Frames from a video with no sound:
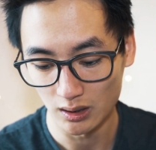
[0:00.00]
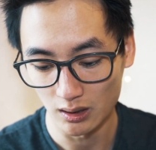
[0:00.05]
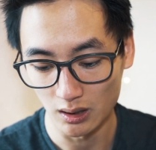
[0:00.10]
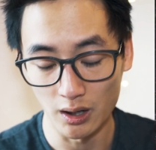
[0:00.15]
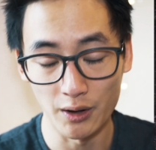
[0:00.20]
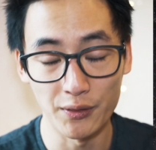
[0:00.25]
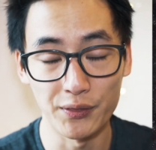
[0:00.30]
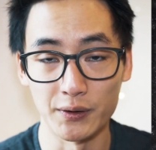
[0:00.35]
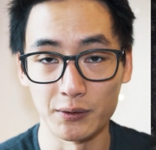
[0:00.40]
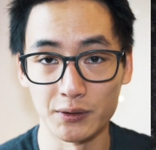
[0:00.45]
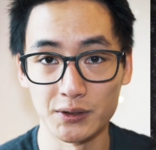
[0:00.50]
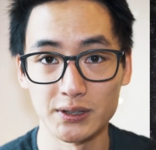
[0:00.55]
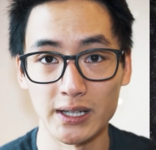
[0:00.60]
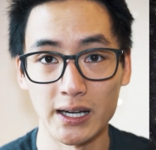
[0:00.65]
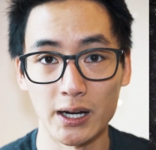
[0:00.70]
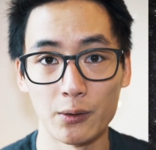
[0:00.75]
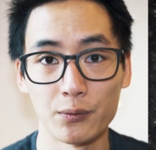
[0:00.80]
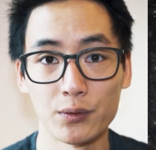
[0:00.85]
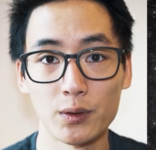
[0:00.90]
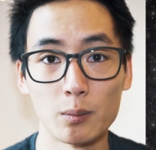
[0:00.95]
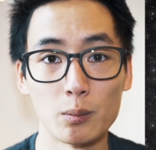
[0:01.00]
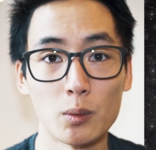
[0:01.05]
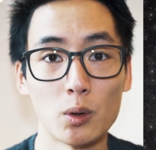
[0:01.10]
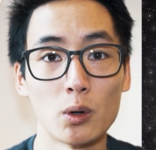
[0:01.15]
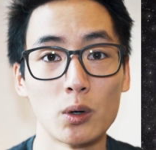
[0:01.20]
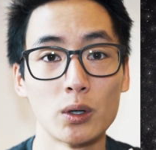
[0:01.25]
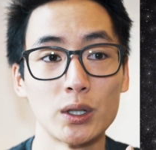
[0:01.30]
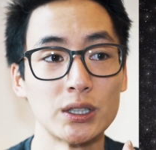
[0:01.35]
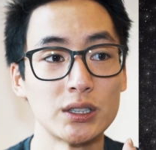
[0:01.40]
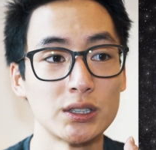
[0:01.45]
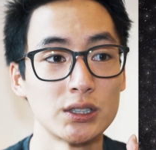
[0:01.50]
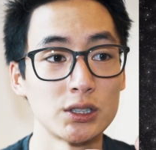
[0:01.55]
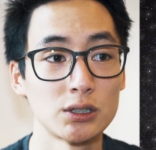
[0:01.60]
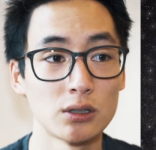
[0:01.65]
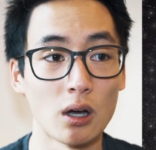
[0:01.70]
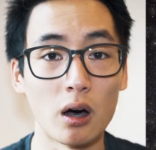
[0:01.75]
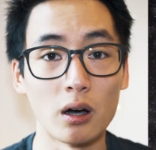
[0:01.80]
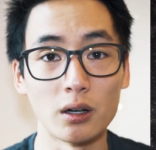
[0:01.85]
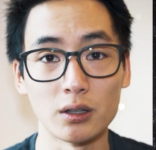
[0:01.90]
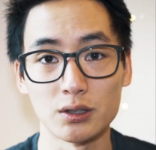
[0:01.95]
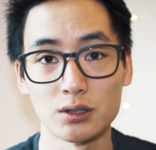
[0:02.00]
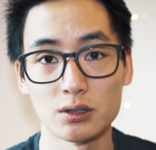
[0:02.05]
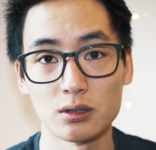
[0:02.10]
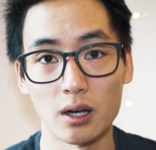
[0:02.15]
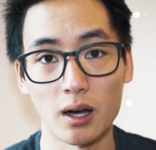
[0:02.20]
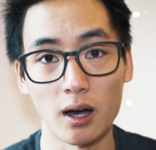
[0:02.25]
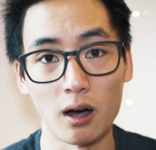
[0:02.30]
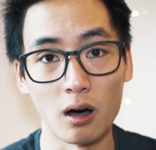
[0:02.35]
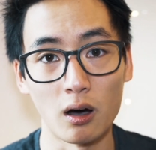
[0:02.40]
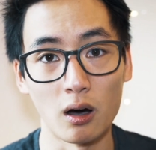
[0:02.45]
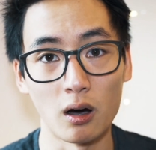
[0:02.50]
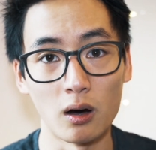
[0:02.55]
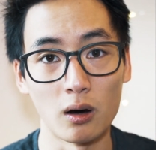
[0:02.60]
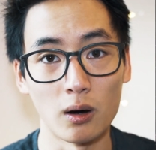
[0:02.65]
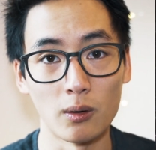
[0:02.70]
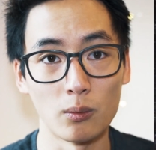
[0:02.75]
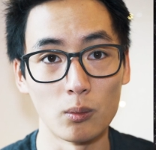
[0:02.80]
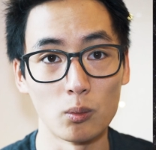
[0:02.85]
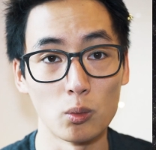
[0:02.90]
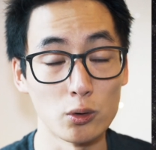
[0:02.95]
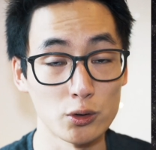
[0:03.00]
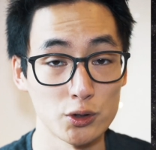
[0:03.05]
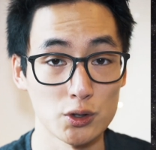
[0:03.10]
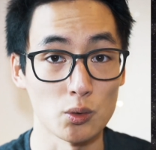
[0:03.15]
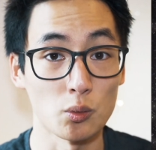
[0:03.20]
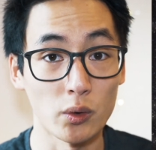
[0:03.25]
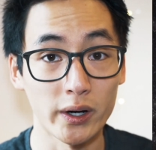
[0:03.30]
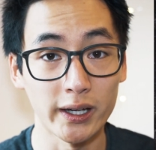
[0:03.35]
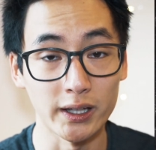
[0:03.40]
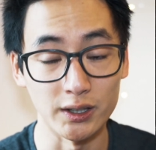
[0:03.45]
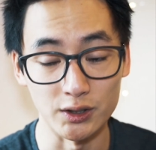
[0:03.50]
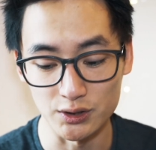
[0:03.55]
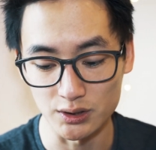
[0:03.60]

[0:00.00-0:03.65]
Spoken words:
light there is out, the more stars are washed away.